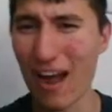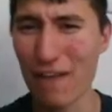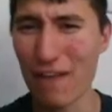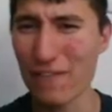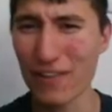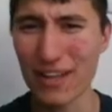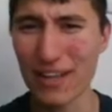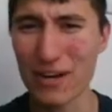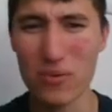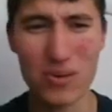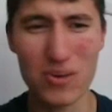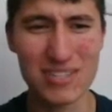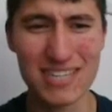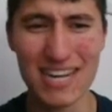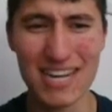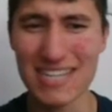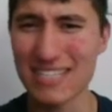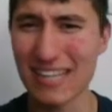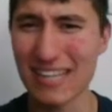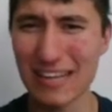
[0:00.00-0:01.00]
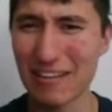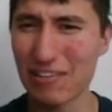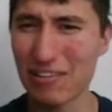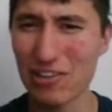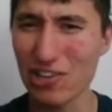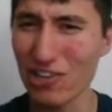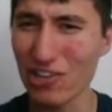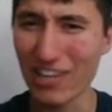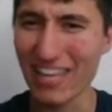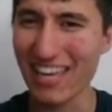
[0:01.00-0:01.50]
like it wasn't as
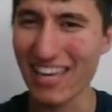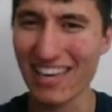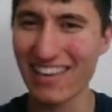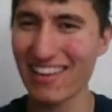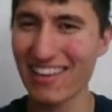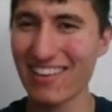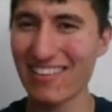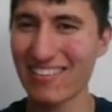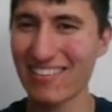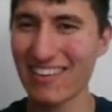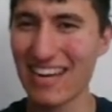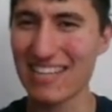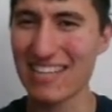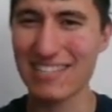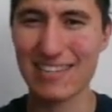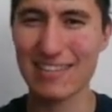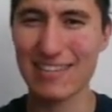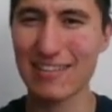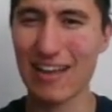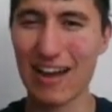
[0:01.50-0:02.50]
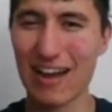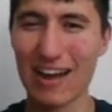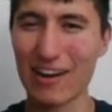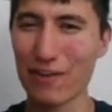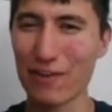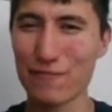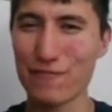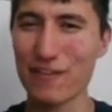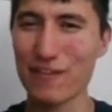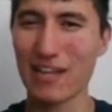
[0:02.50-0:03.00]
clear as, I
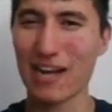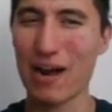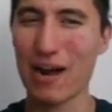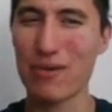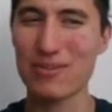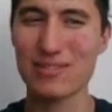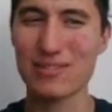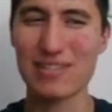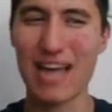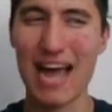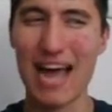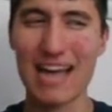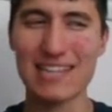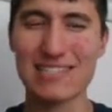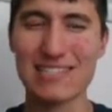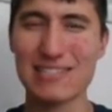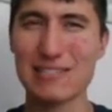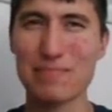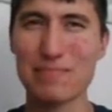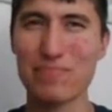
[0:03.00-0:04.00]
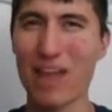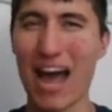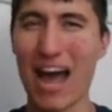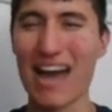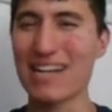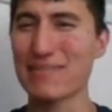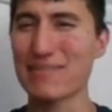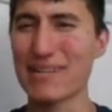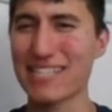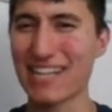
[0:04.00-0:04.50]
don't feel like I had
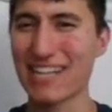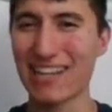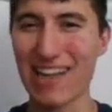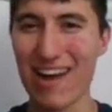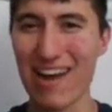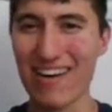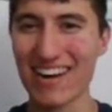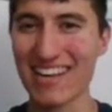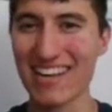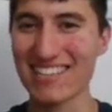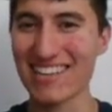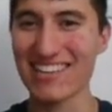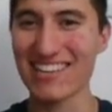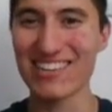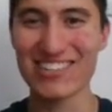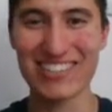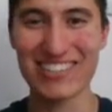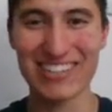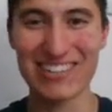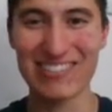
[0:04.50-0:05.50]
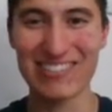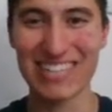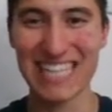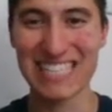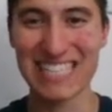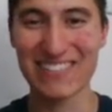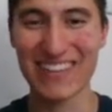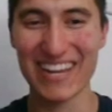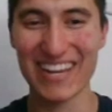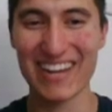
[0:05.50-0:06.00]
as much clarity as I usually do in these
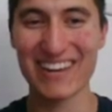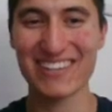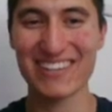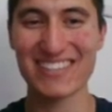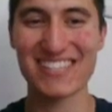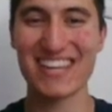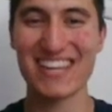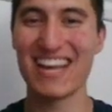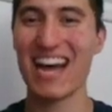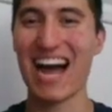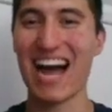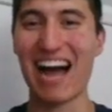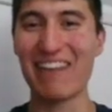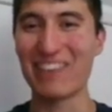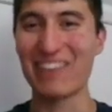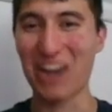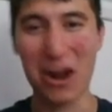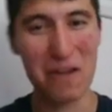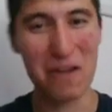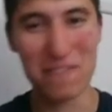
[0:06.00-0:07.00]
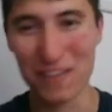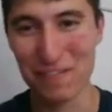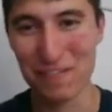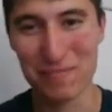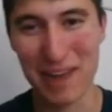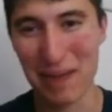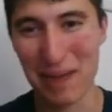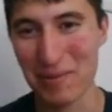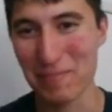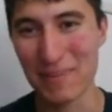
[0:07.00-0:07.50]
videos, but hopefully you've been
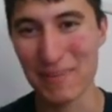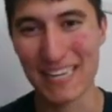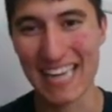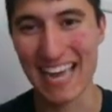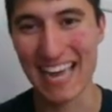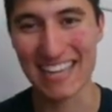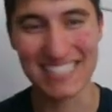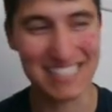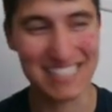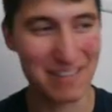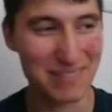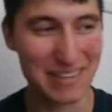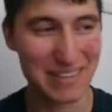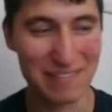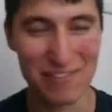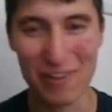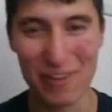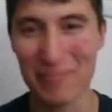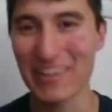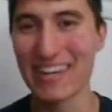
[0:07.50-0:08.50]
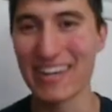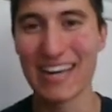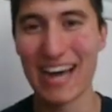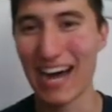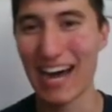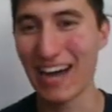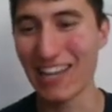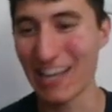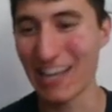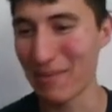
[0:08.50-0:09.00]
able to pick out something from it.
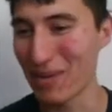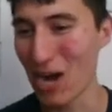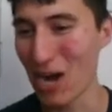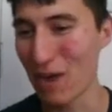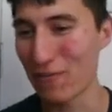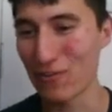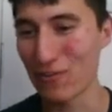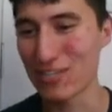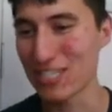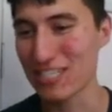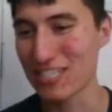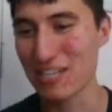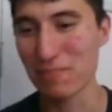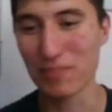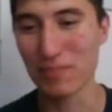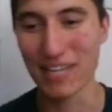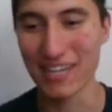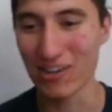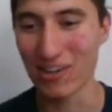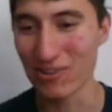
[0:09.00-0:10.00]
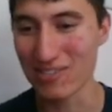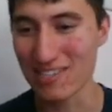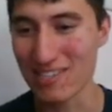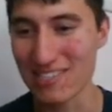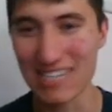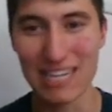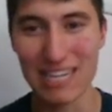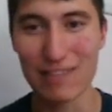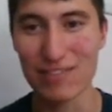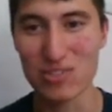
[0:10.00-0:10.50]
Let me know if it was just complete nonsense
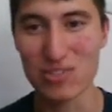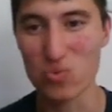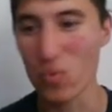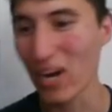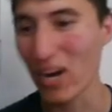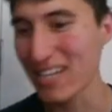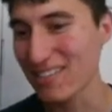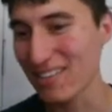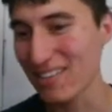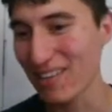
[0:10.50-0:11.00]
and you've just wasted